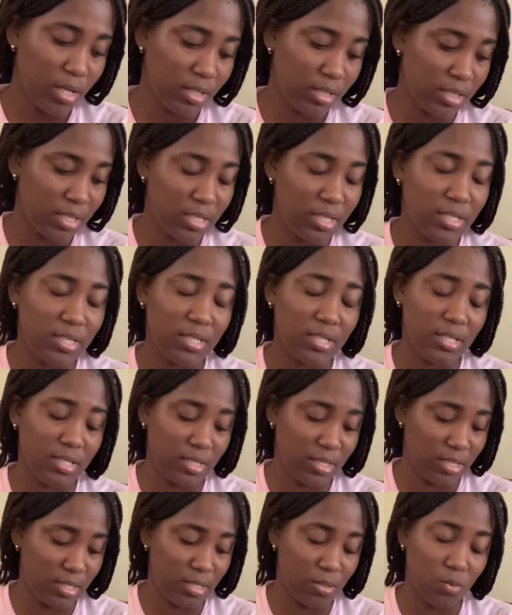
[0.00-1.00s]

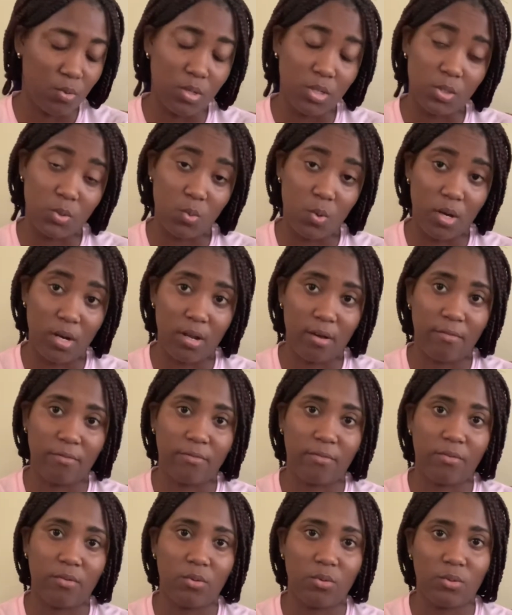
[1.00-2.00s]
TCC was one of
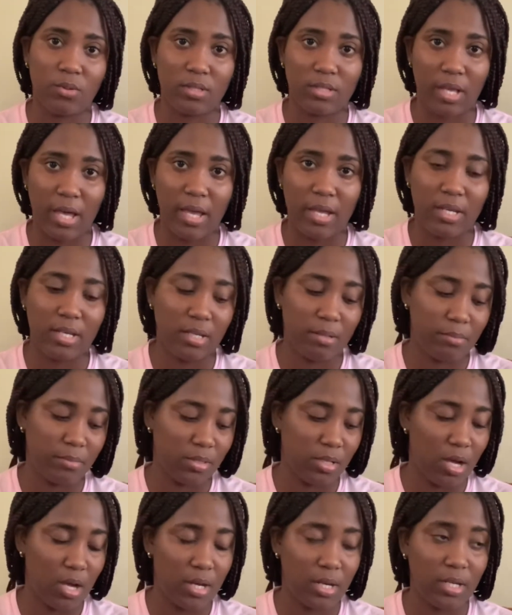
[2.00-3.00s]
those items
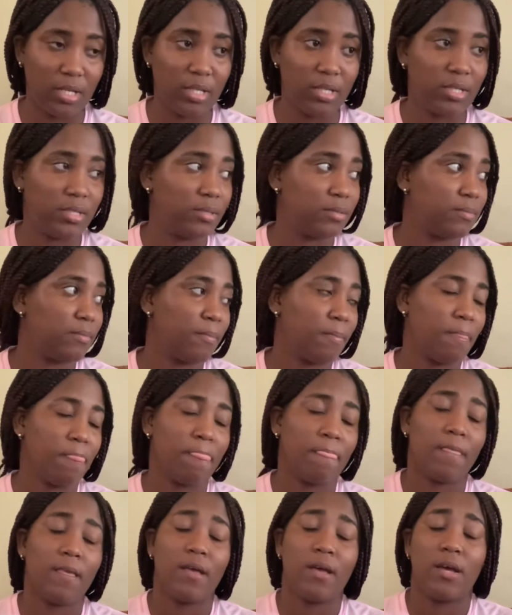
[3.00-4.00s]
on the list.
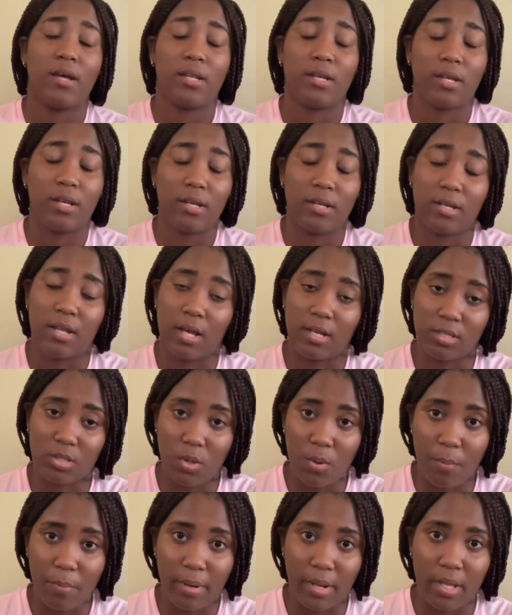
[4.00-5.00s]
Tax
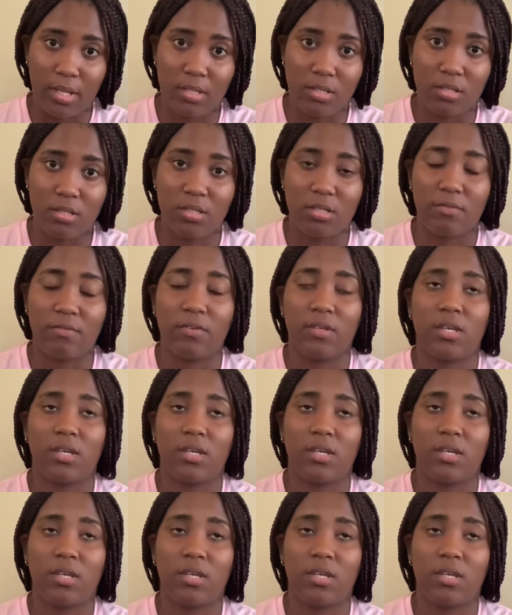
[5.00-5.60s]
compliance certificate.